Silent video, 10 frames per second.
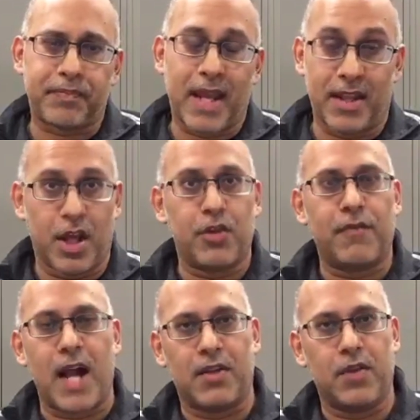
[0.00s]
And the other
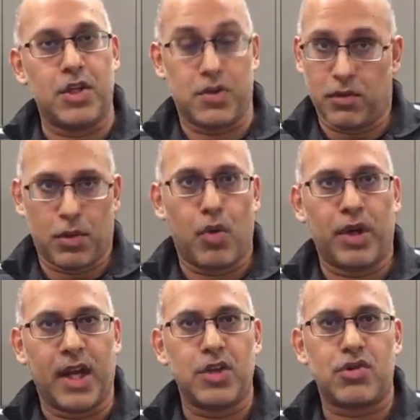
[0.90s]
fact of it is, you're
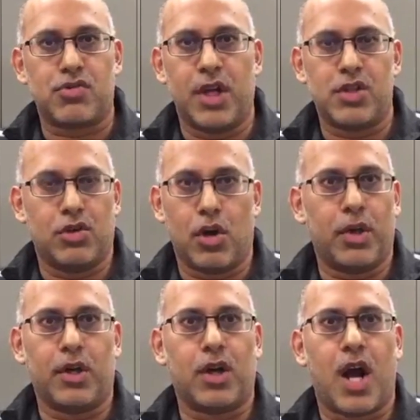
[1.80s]
lowering interest rates, you're
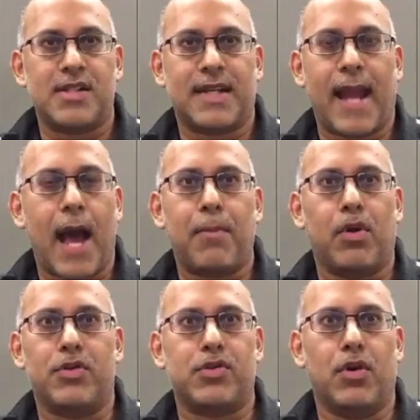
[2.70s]
lowering your cost of
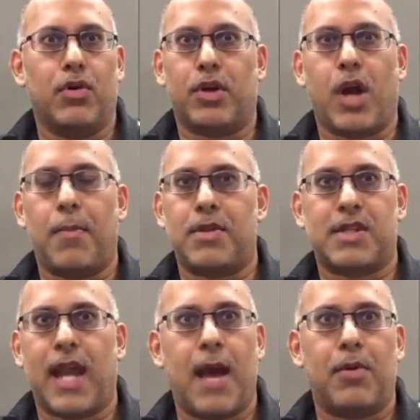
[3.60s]
capital. So your cost of
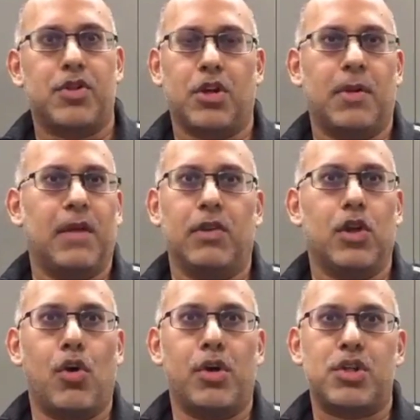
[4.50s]
capital is going to be even
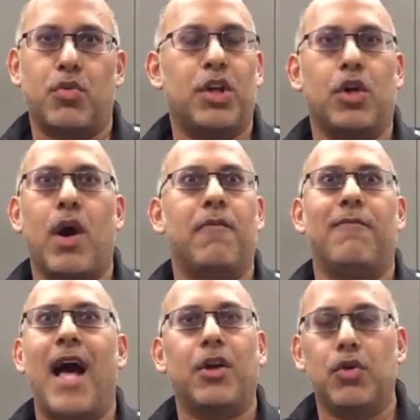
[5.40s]
lower. So when you go out and
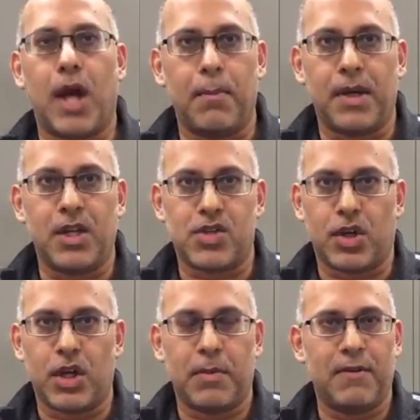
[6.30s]
value companies, they're
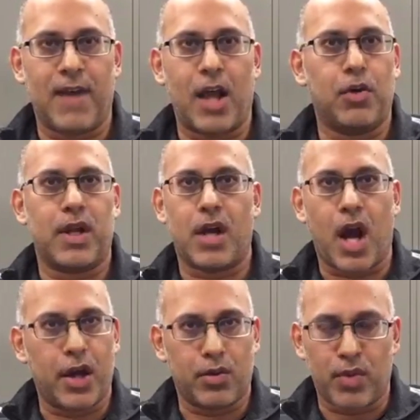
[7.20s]
going to be valued at a
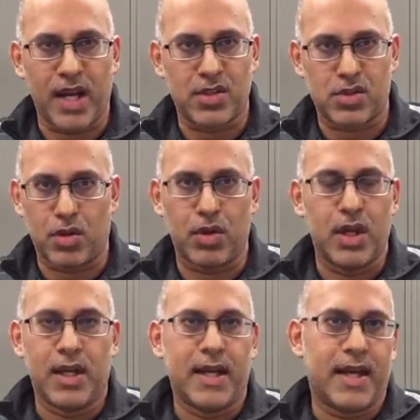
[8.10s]
higher rate. So
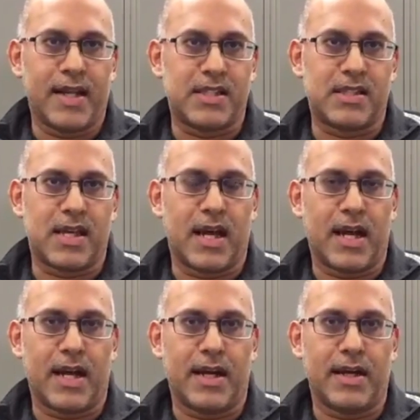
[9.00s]
it's,
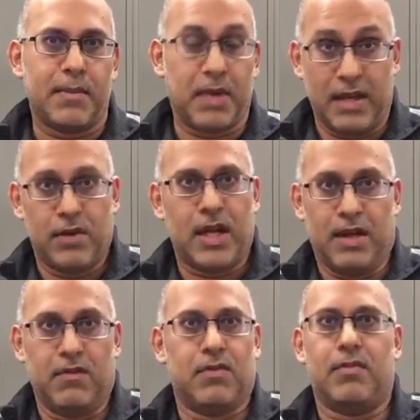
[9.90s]
but even
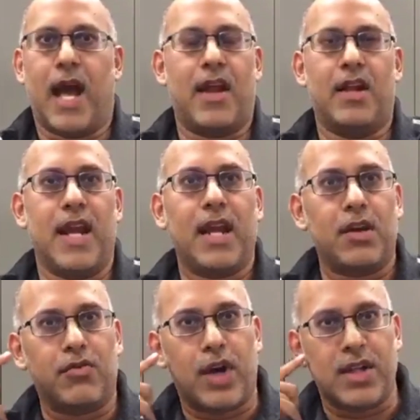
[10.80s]
at a
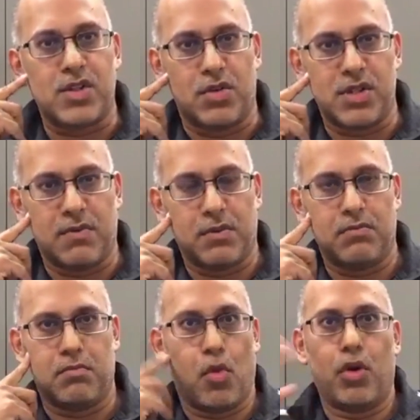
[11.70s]
negative rate, so it's even
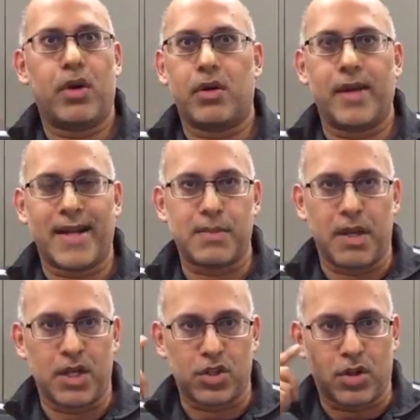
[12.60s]
more
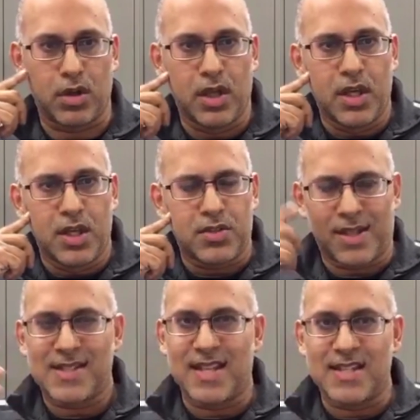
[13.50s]
exponential. So
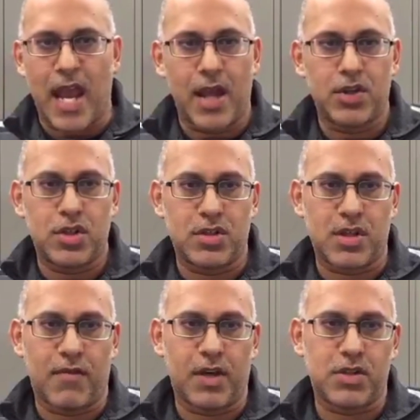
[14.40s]
that's the intentions
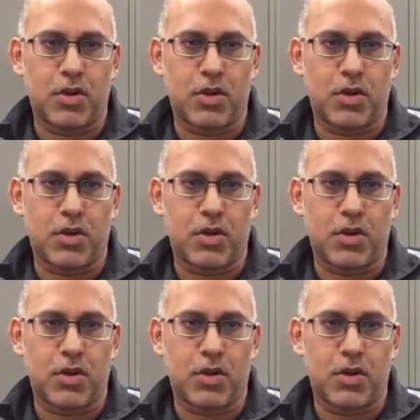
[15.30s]
of it.